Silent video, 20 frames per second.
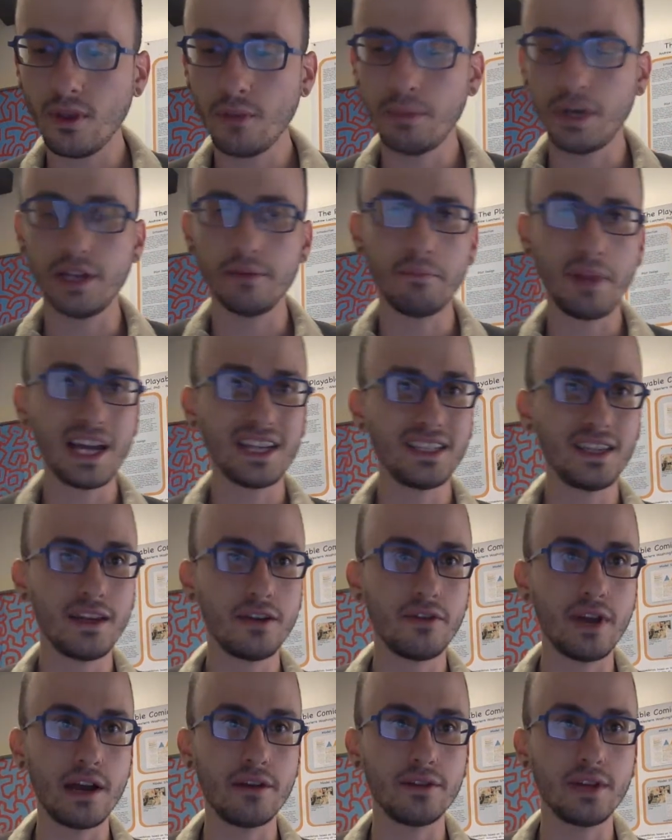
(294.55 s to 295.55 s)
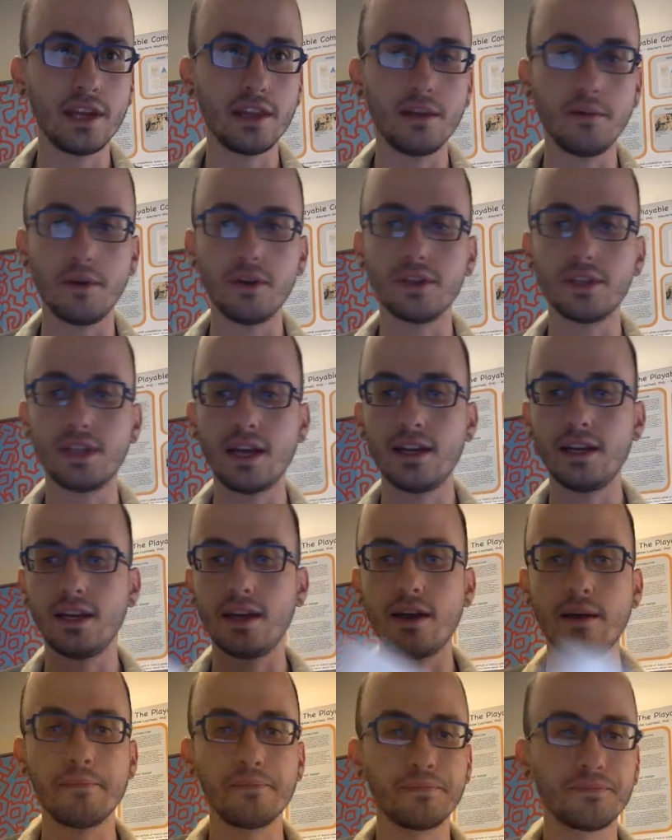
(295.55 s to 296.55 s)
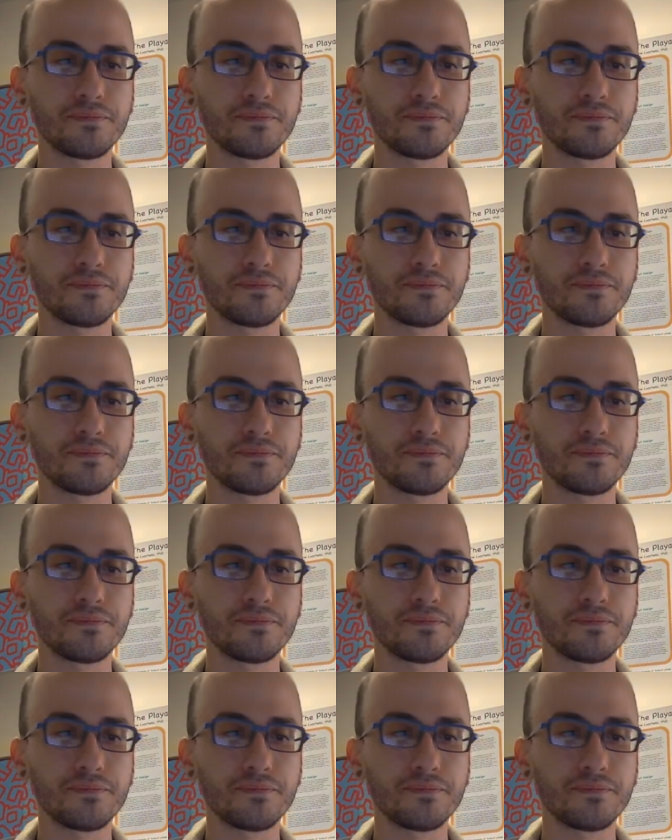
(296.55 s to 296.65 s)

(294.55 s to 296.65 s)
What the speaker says: But pass that around, get them all signed up.